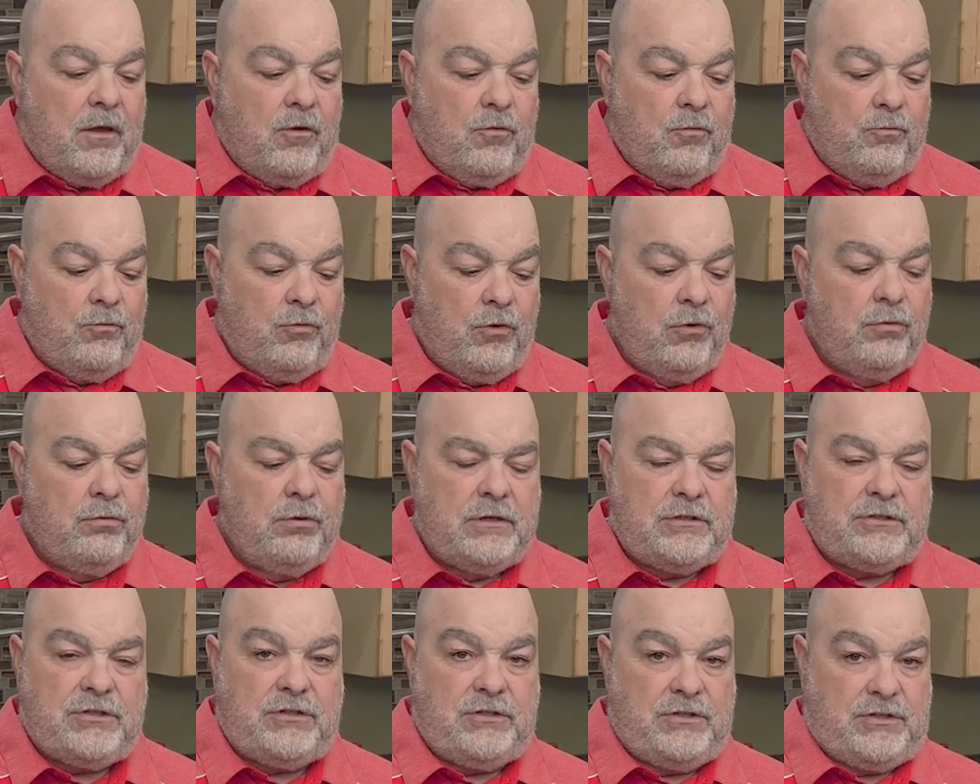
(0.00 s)
Roux
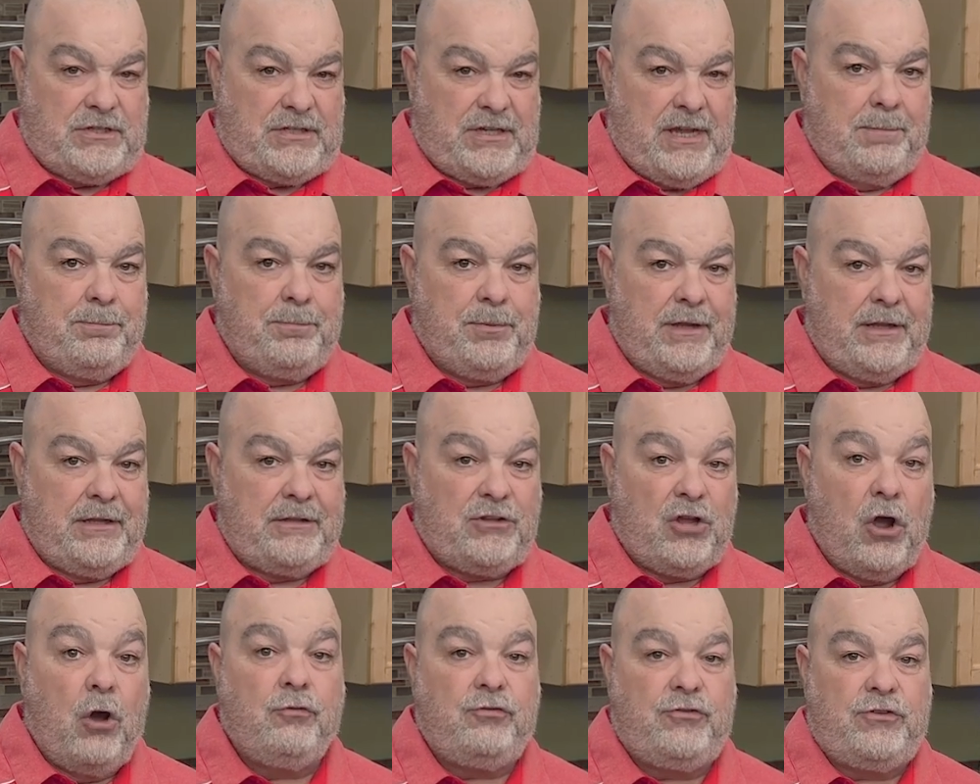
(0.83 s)
is simply
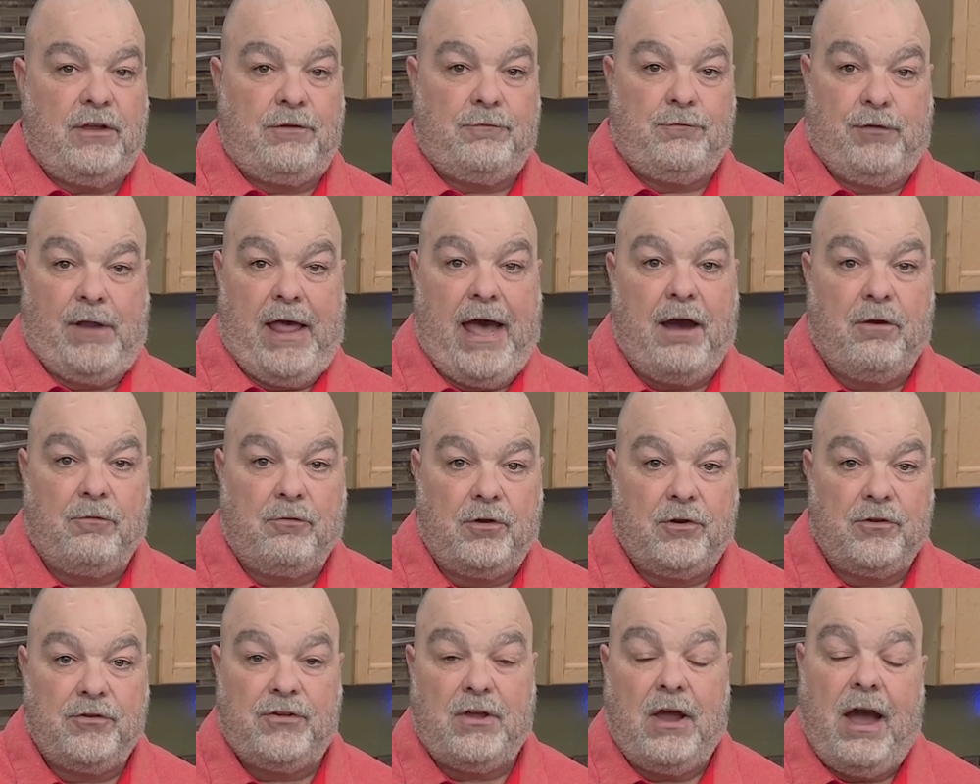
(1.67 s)
toasting
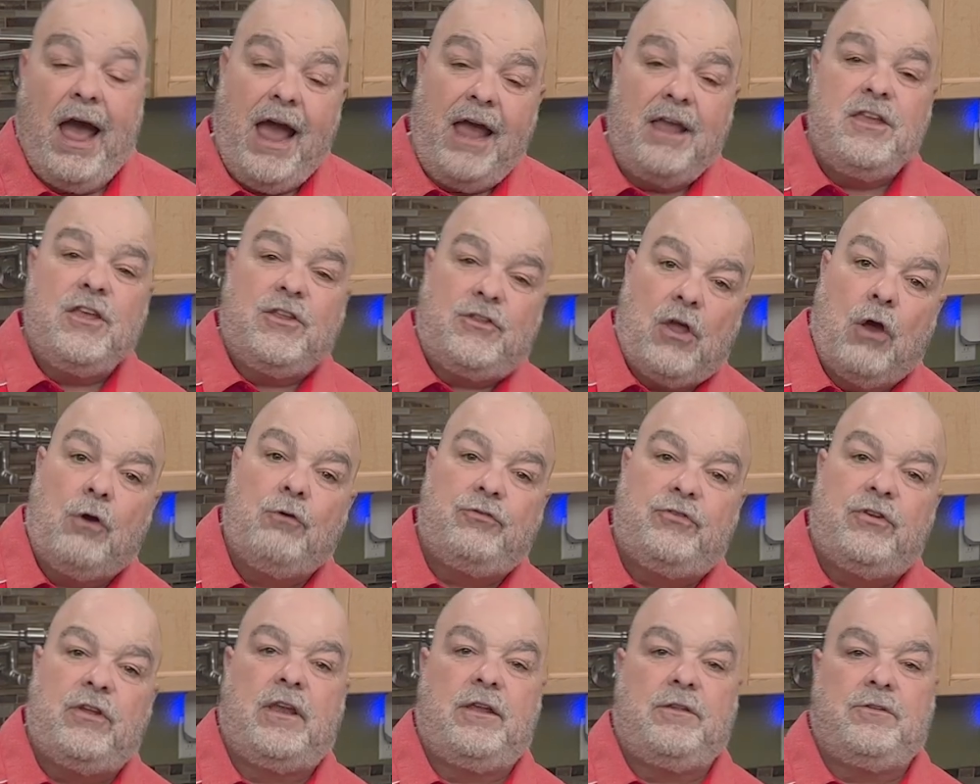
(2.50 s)
flour. So how you
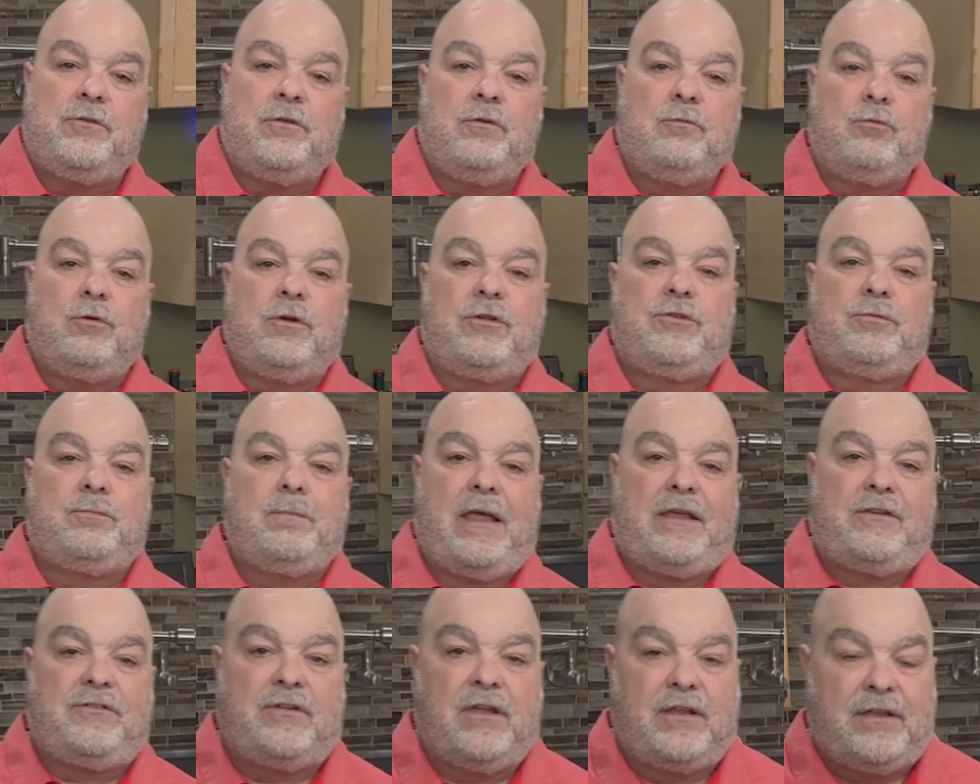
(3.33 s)
toast it is what
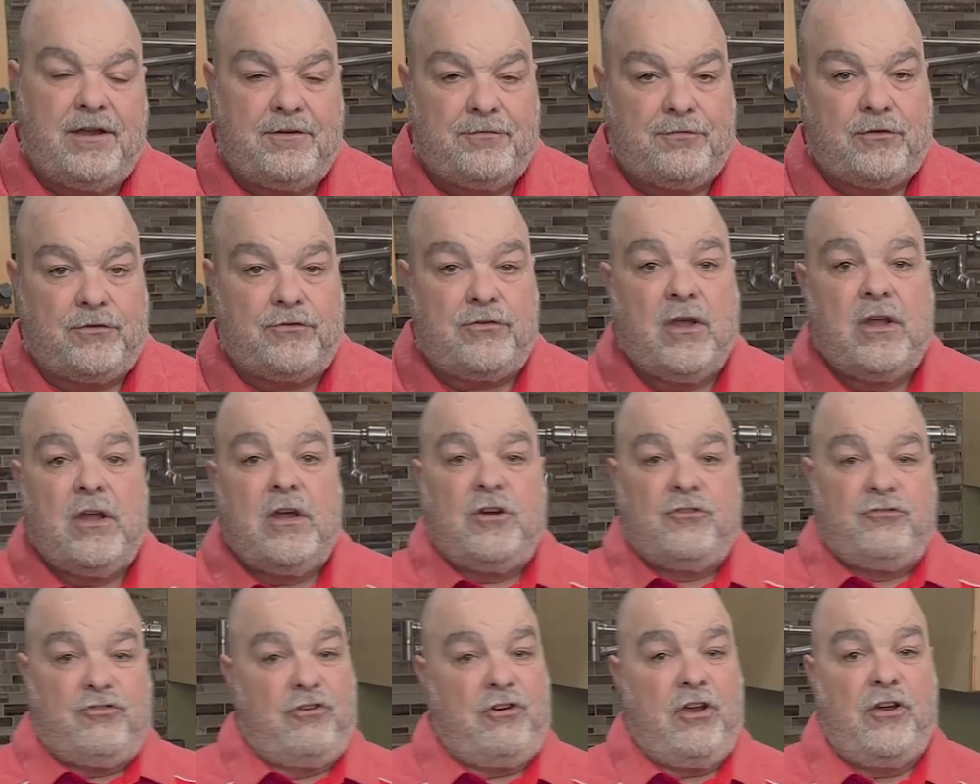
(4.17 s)
makes the difference.
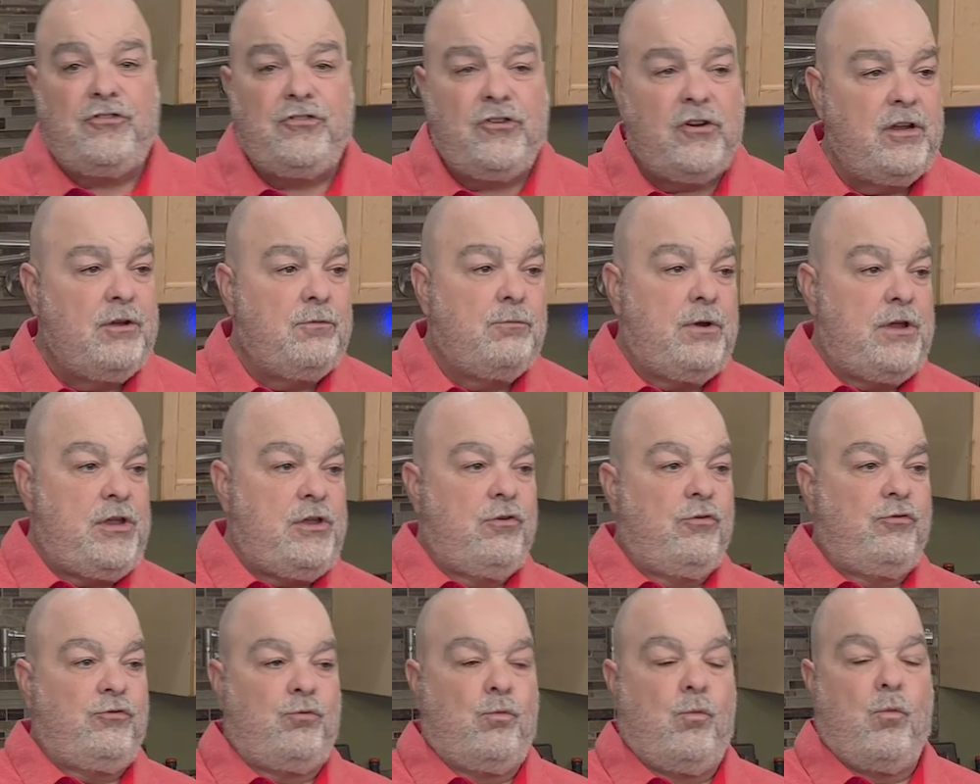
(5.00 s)
Traditionally, we
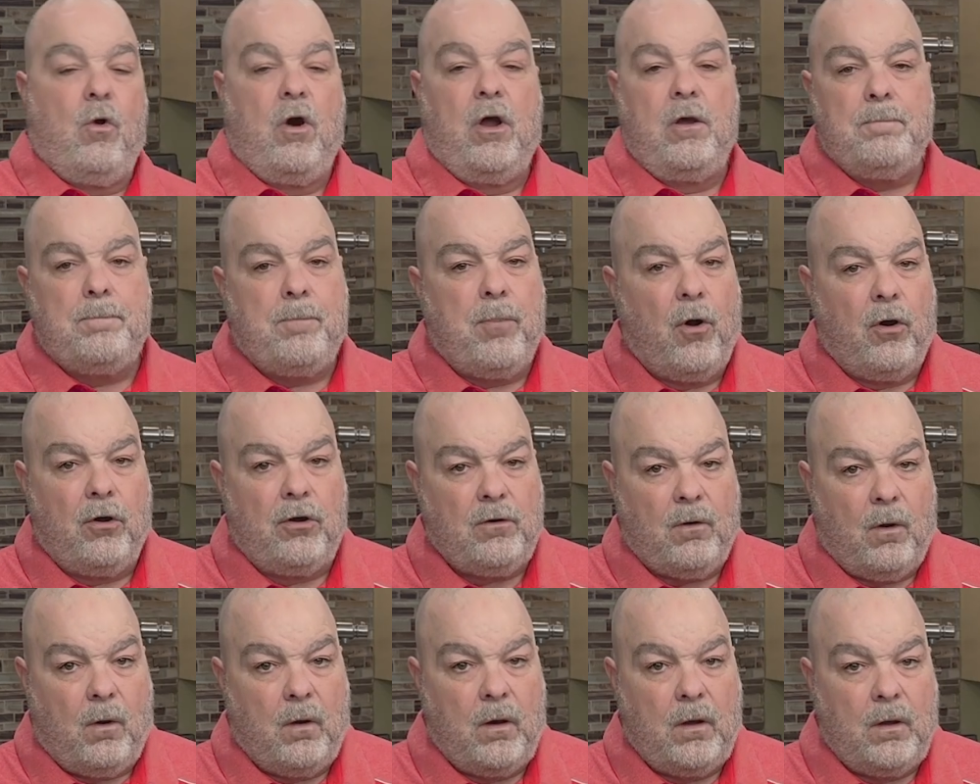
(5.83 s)
use 1
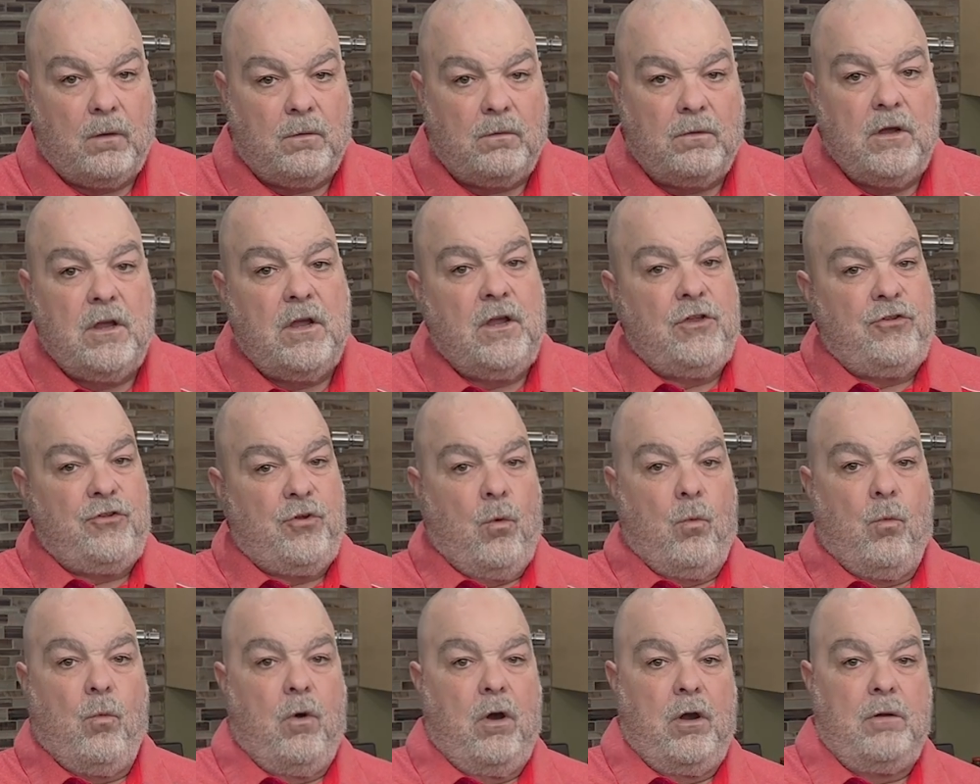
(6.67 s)
part oil to
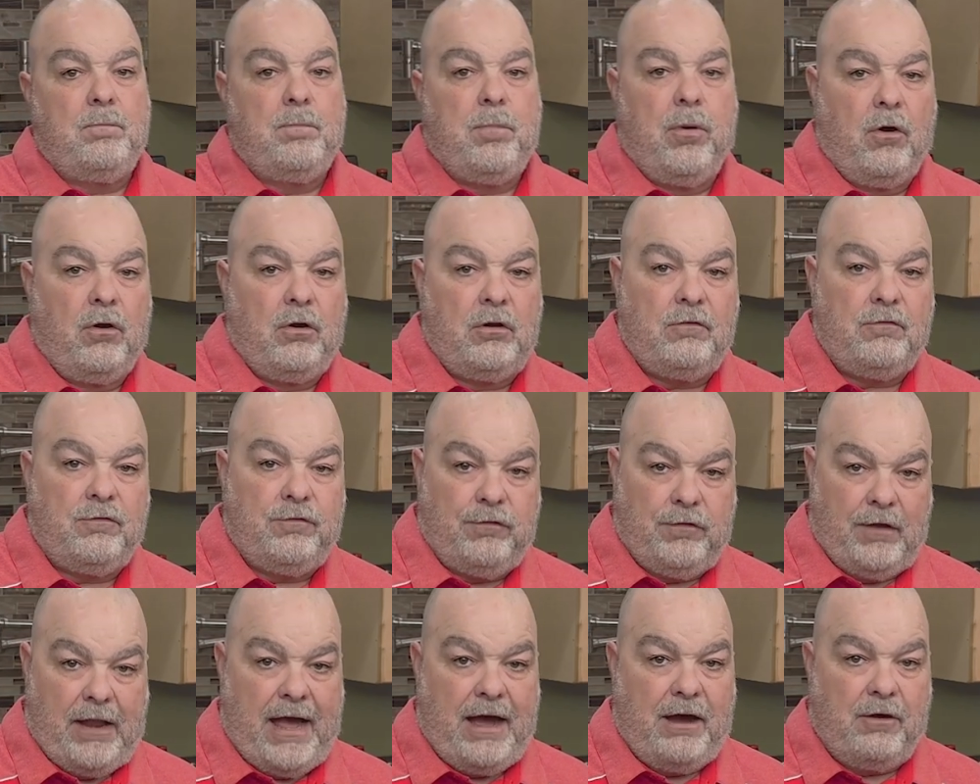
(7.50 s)
1 part
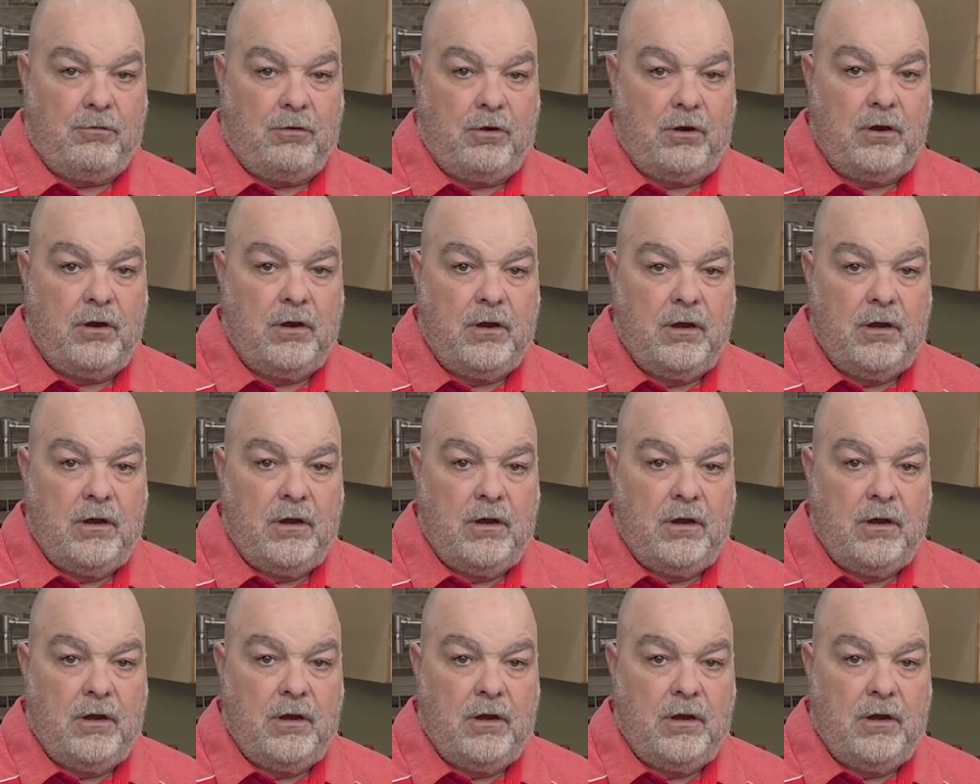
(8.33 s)
flour,